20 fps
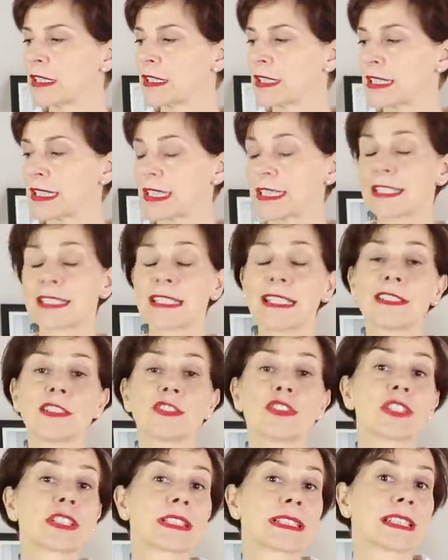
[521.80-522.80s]
As I said, they're
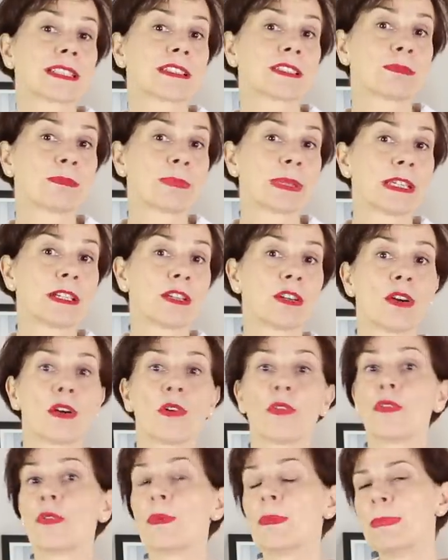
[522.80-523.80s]
just like a pair
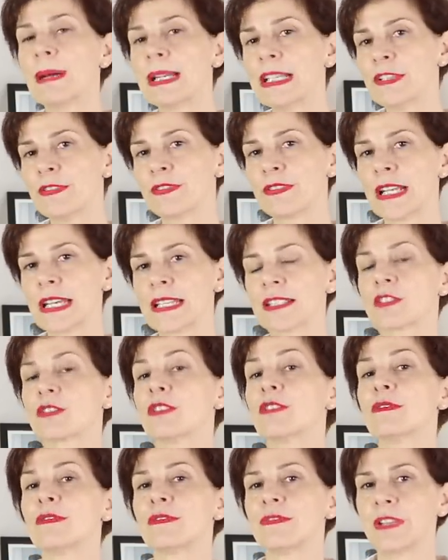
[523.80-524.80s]
of ballet flats,
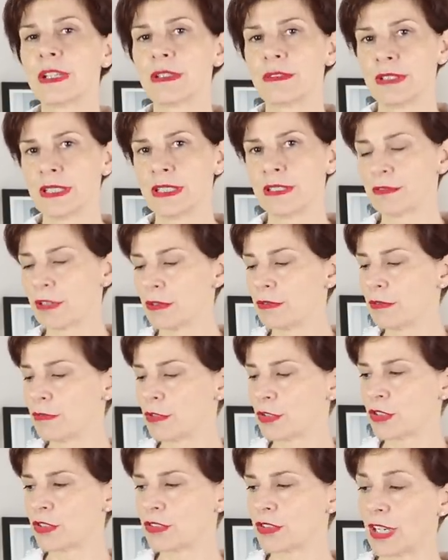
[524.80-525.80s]
so very, very
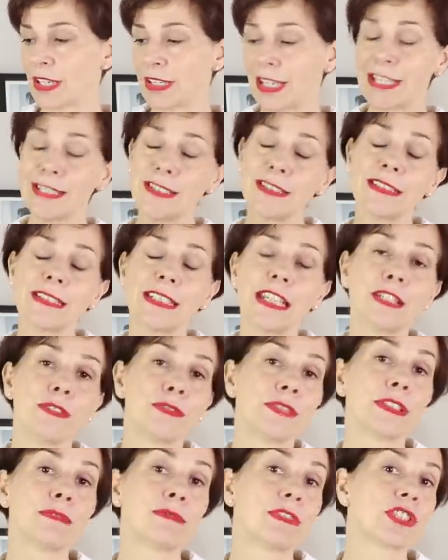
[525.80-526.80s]
versatile, and in
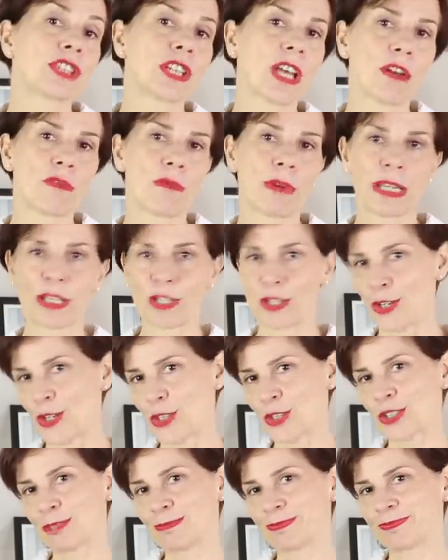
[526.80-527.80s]
navy, which I wear a
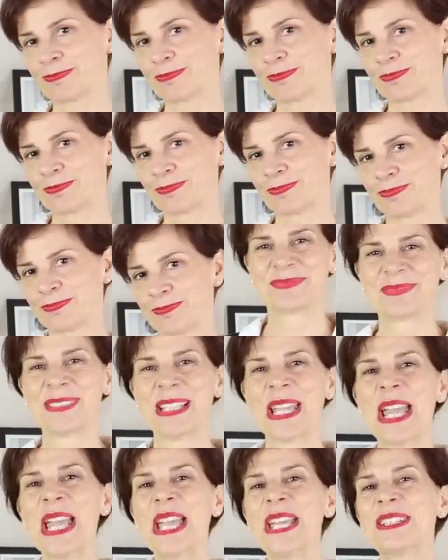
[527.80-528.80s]
lot.
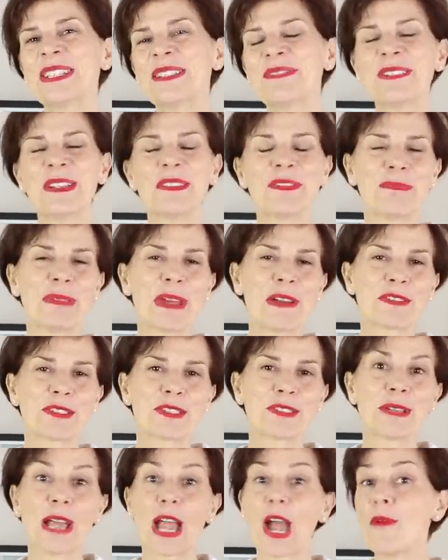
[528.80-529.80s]
The fifth pair of
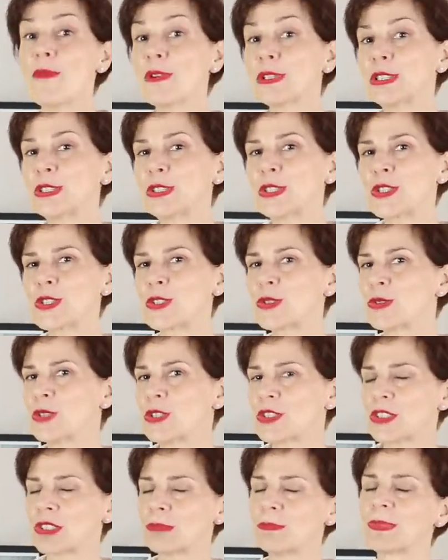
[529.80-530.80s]
shoes, I wanted to show you
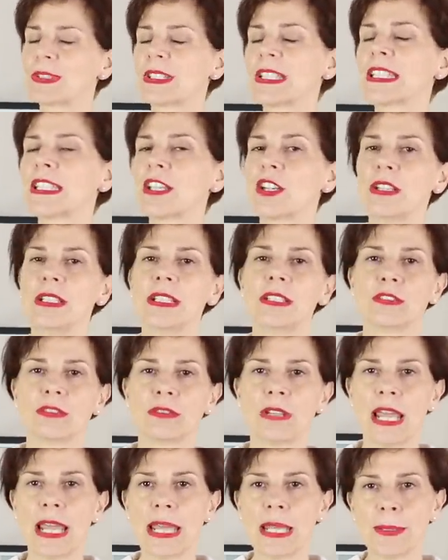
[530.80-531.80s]
something a
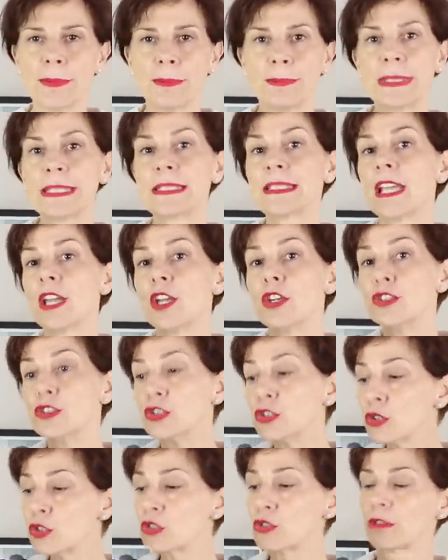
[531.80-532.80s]
little bit
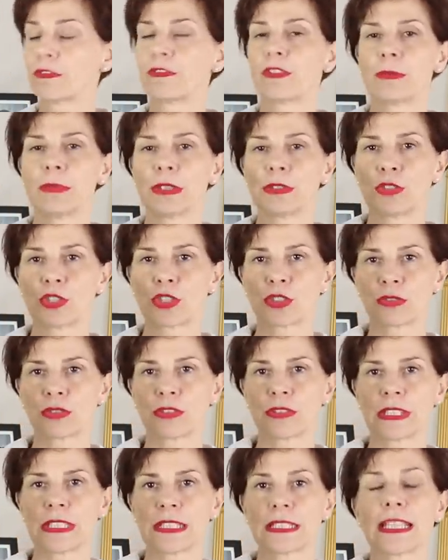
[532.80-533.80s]
unusual for me to show
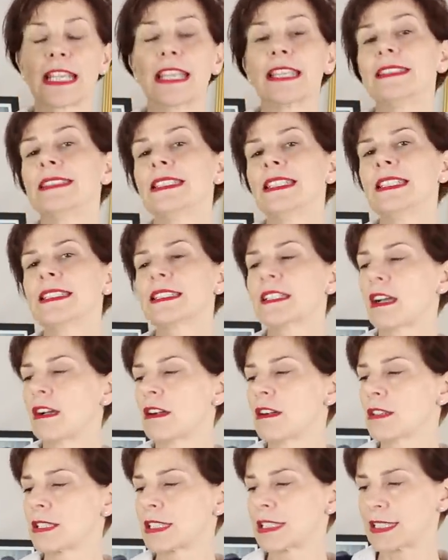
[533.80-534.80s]
you this. These
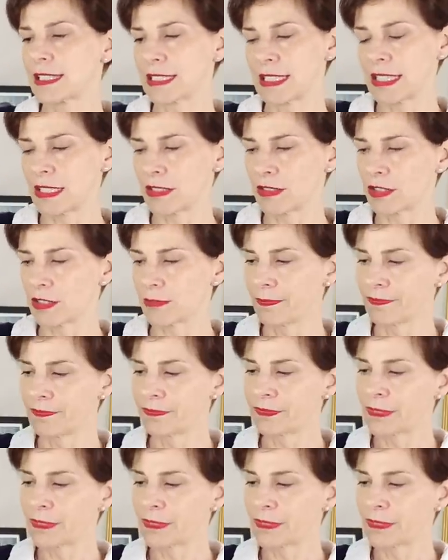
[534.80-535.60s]
are sneakers.